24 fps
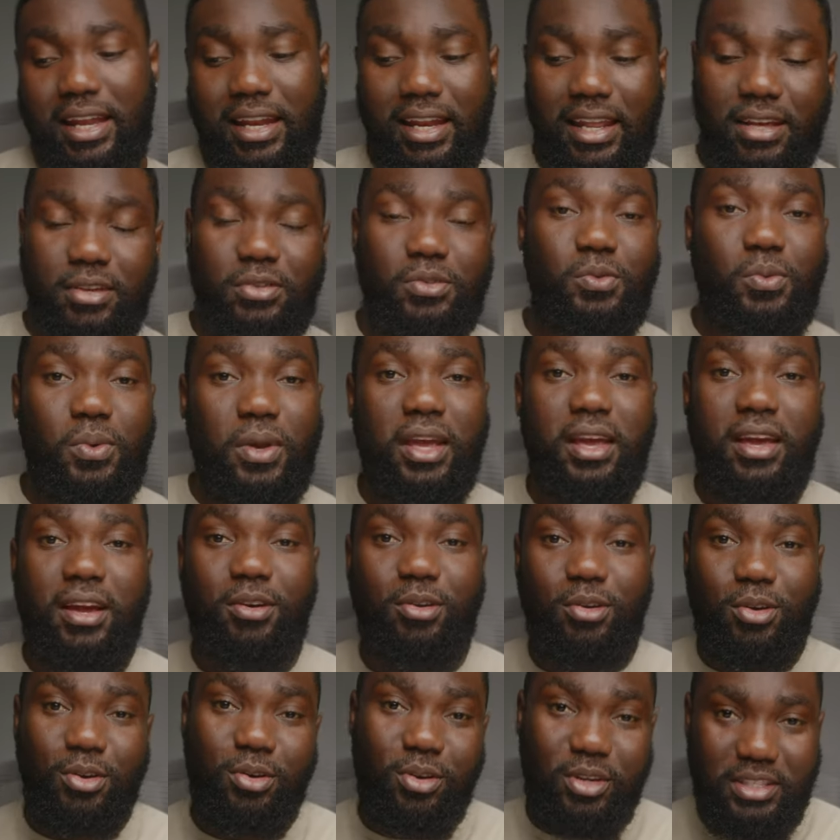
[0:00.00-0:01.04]
And that's where
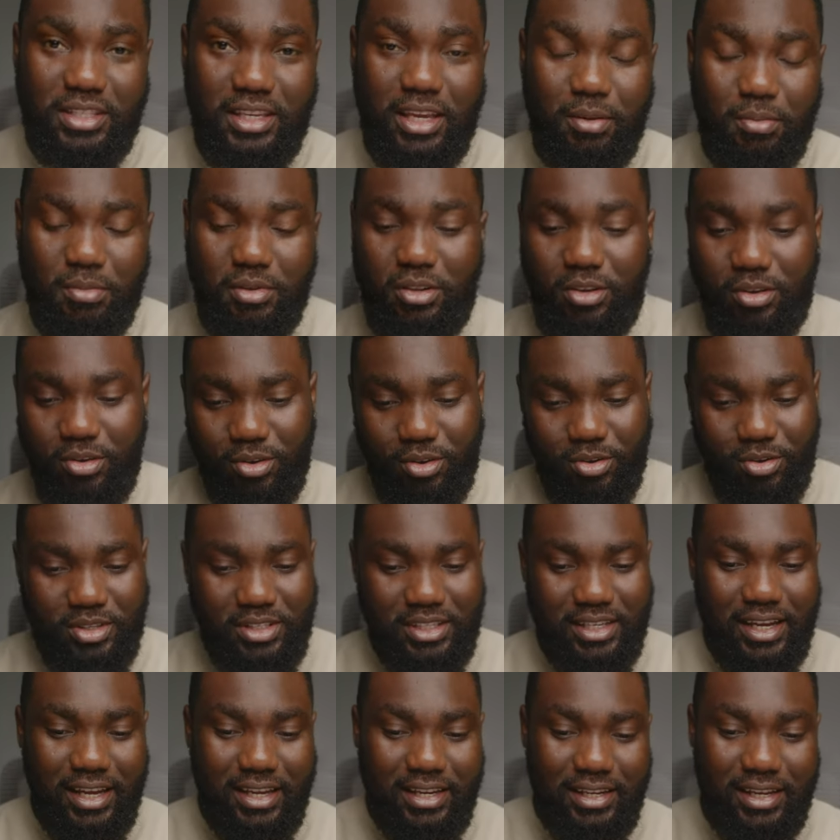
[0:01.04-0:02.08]
Godox came in. Godox
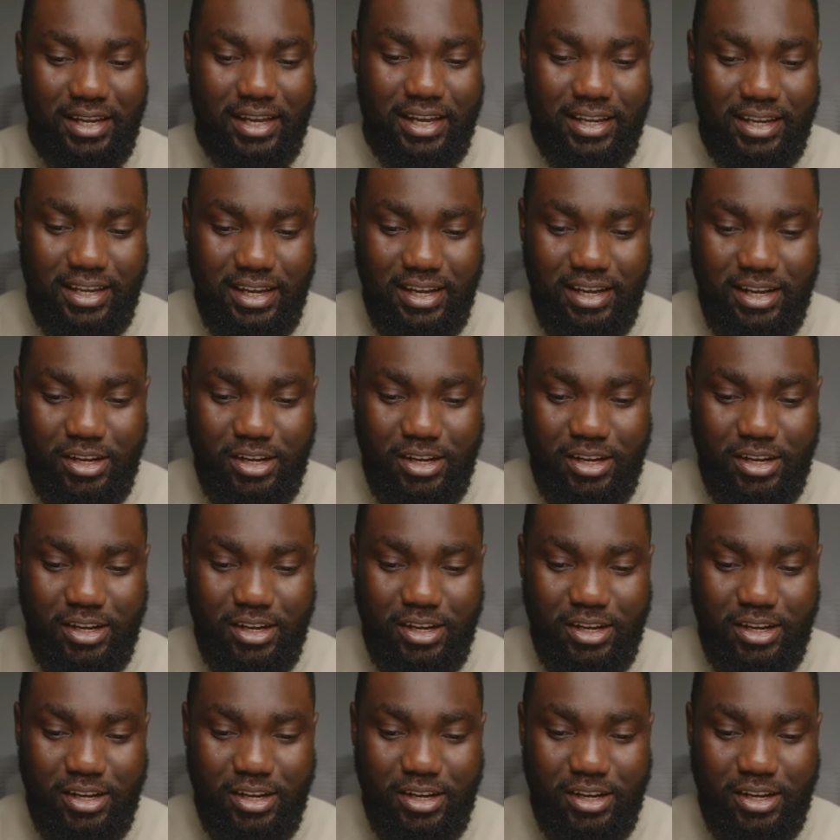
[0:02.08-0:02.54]
kind of like